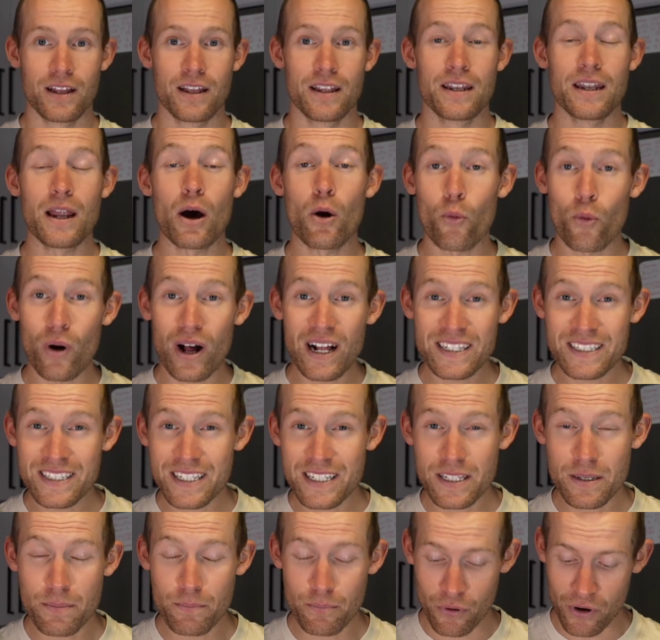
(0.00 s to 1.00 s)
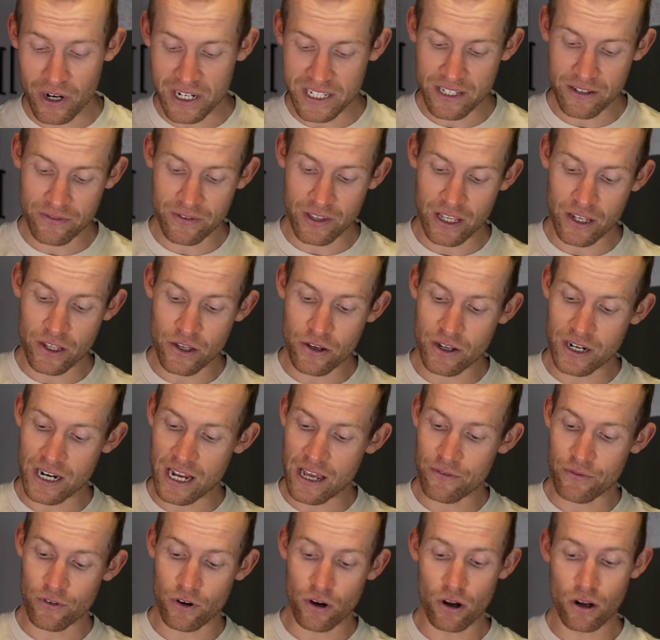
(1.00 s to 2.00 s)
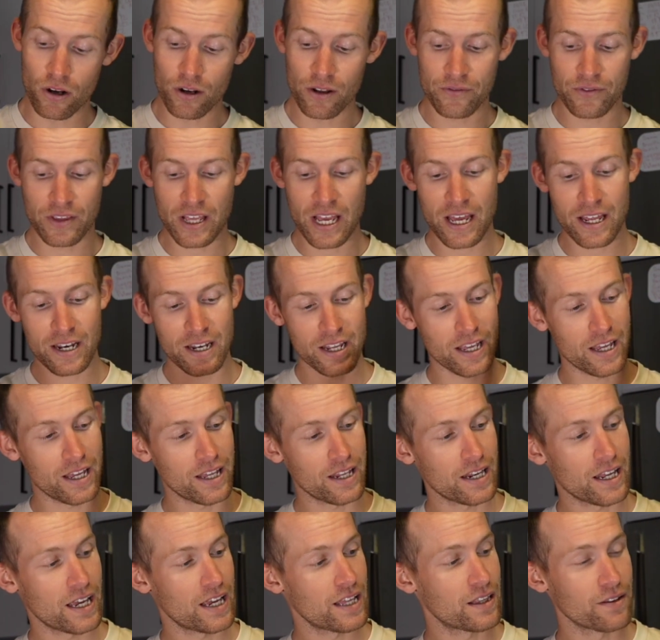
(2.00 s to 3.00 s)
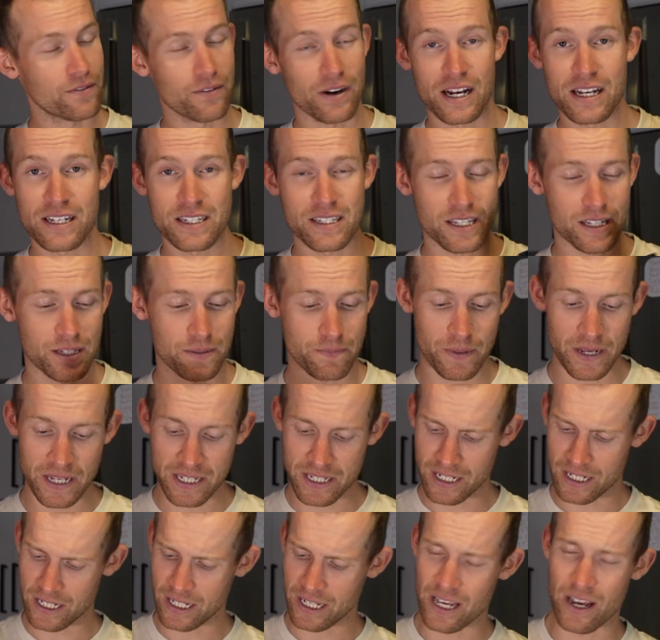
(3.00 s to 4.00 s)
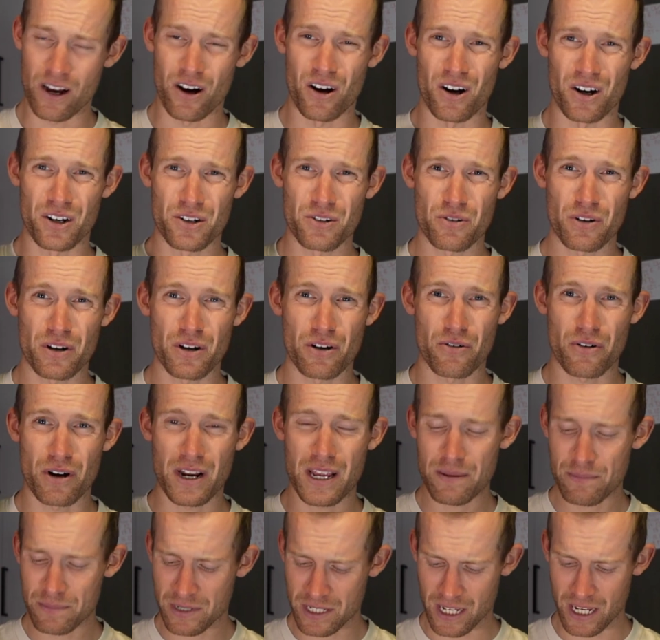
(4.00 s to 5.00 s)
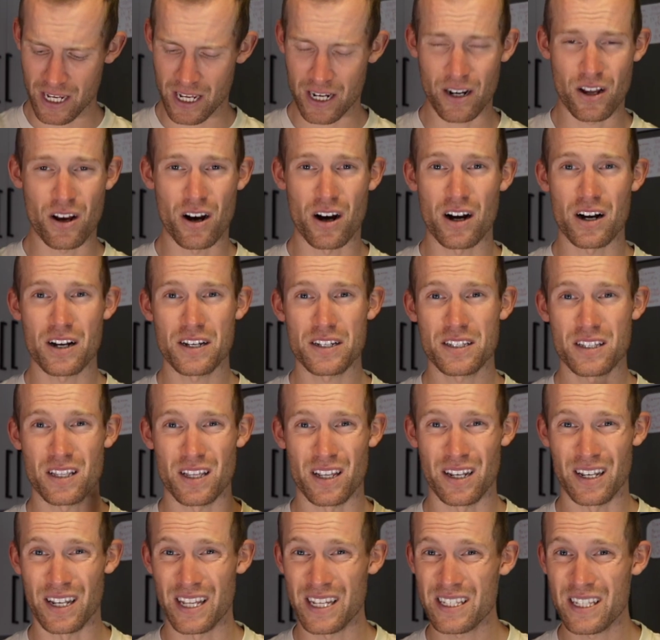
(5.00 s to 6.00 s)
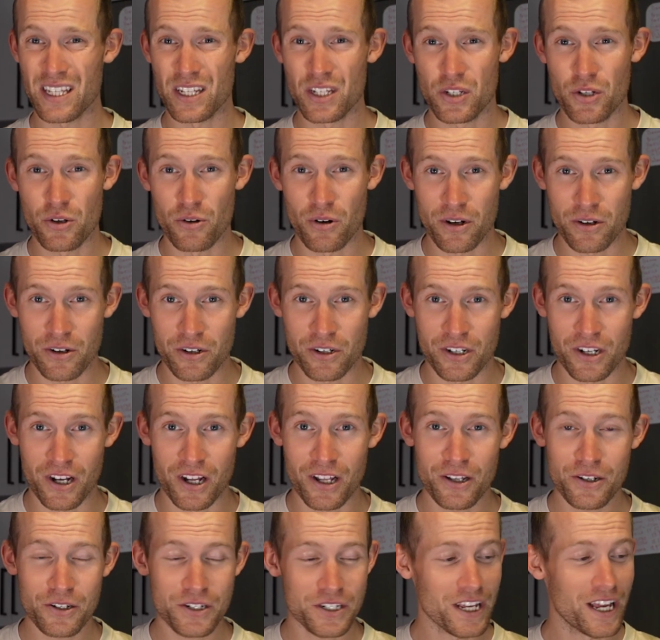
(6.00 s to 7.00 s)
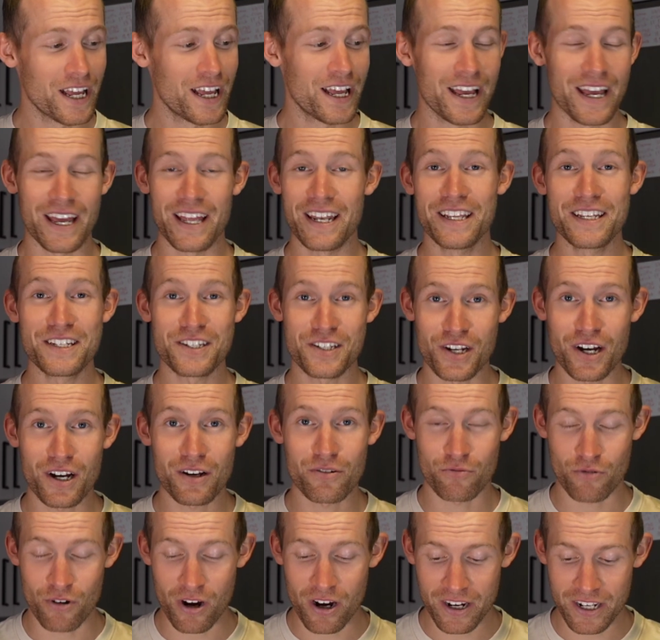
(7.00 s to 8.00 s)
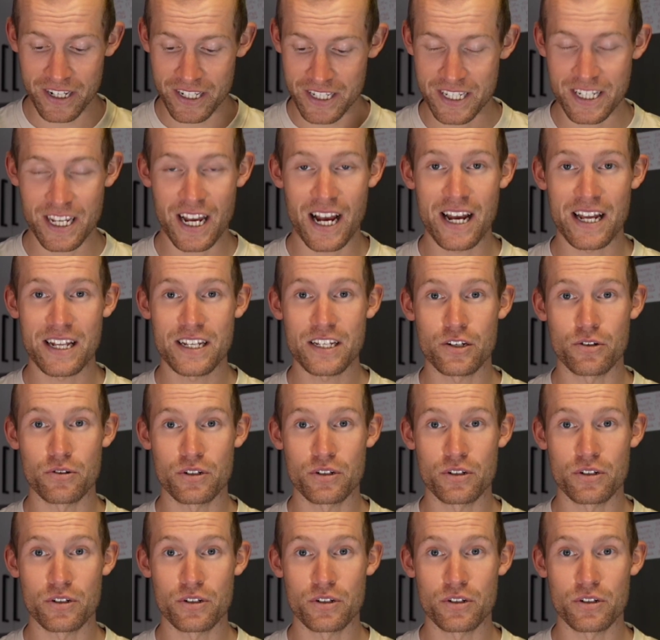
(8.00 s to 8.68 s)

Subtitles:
Now, whilst it's impressive that you can have all of that in a device that's basically 100 grams and cost less than $200, it is not rocket science.